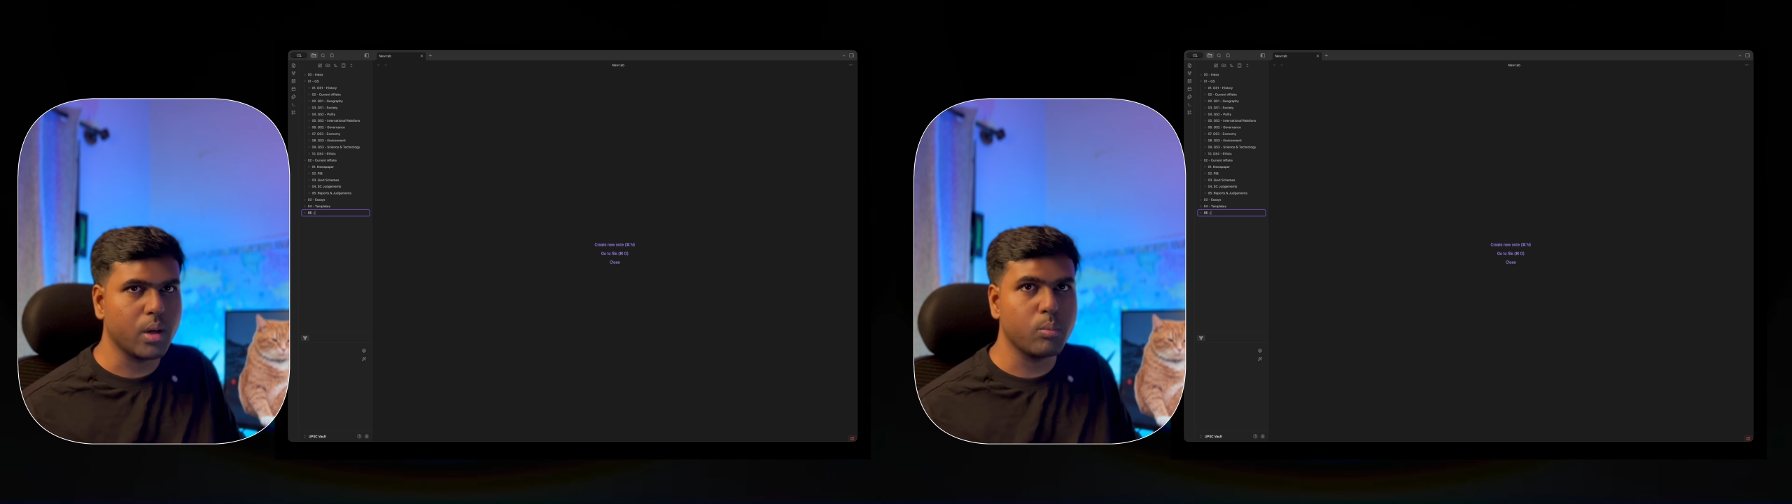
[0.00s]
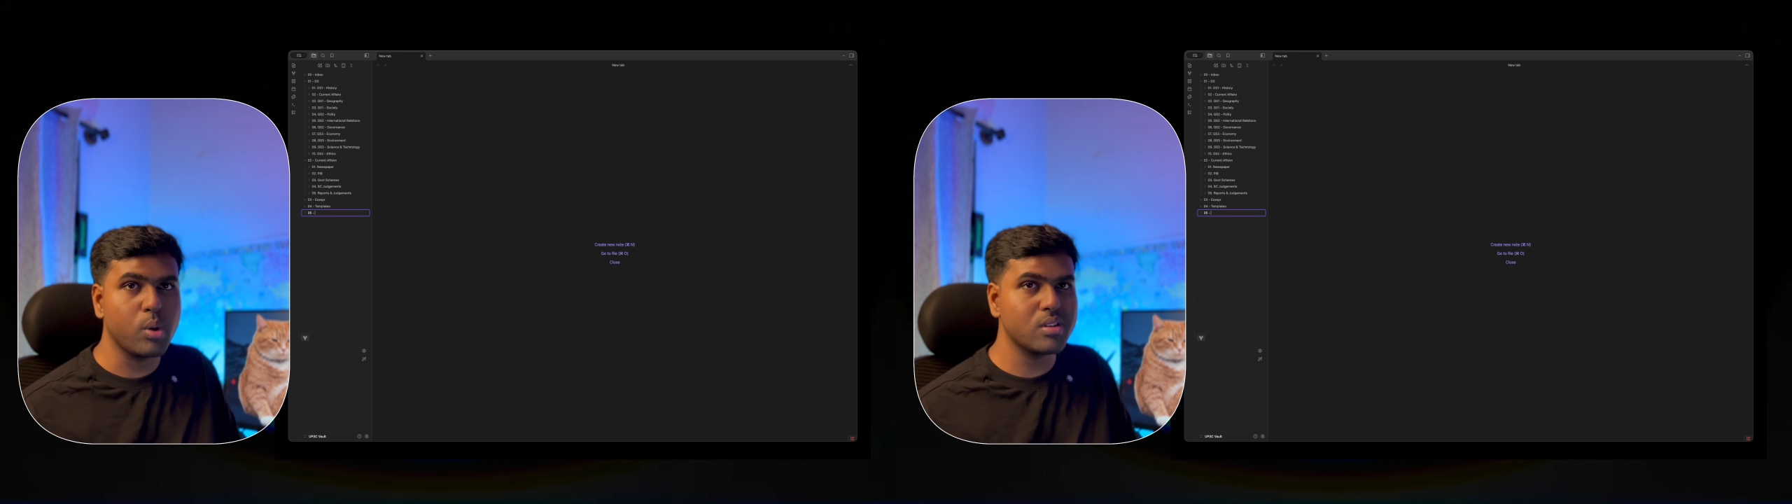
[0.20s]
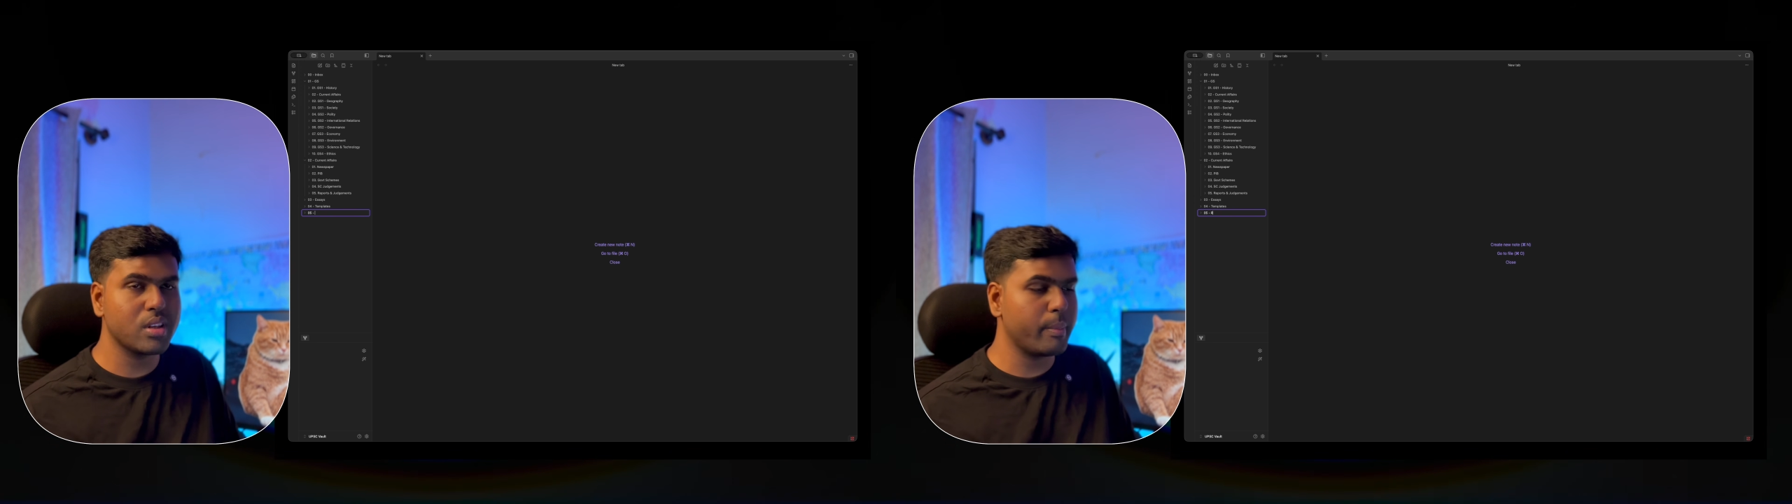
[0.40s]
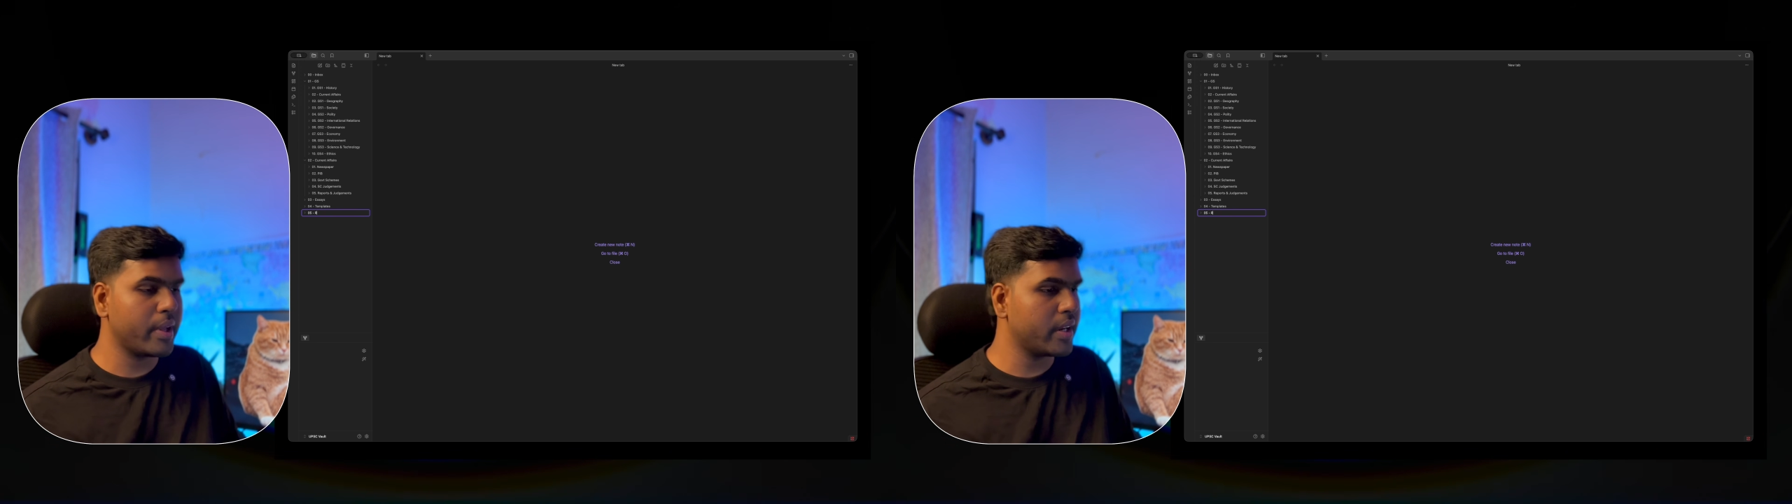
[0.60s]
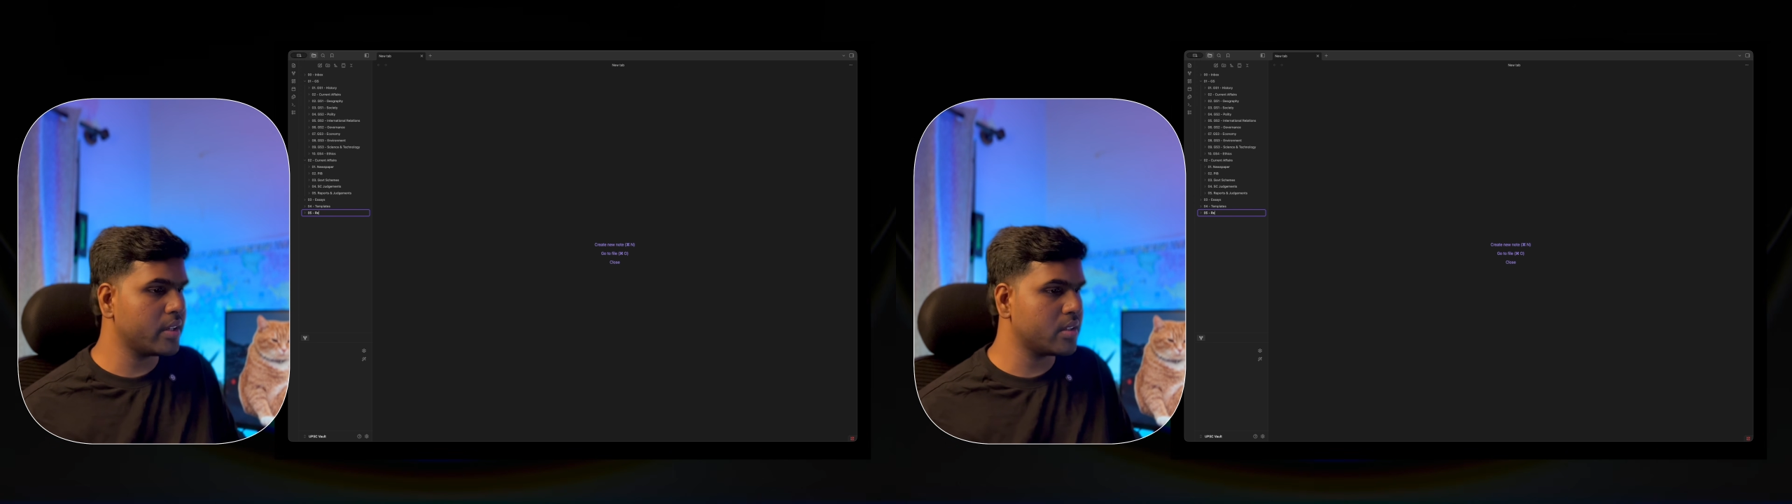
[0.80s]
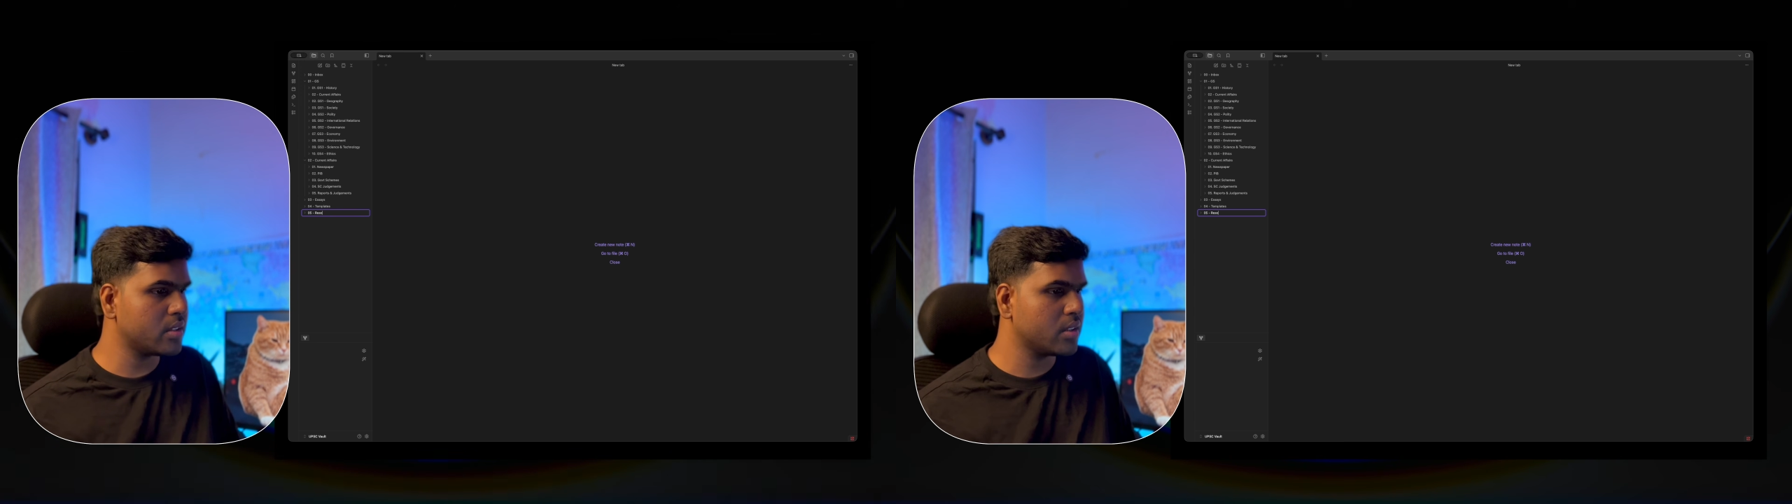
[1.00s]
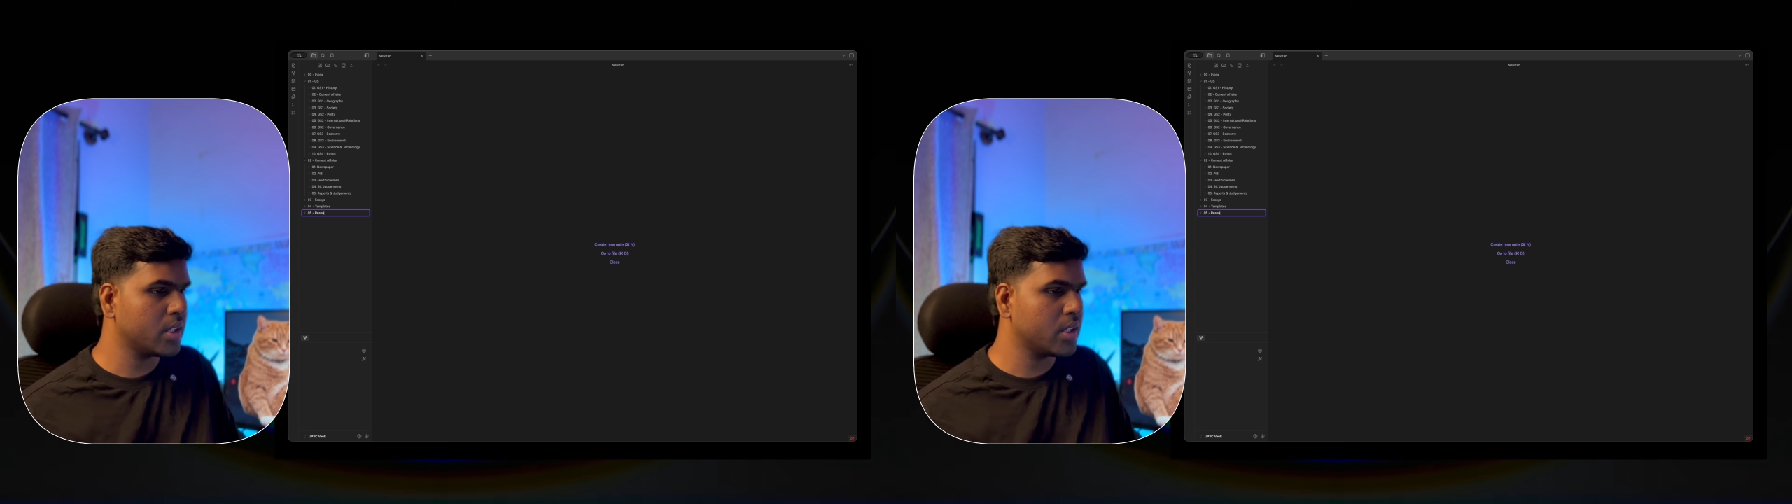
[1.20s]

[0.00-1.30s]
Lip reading: book summaries,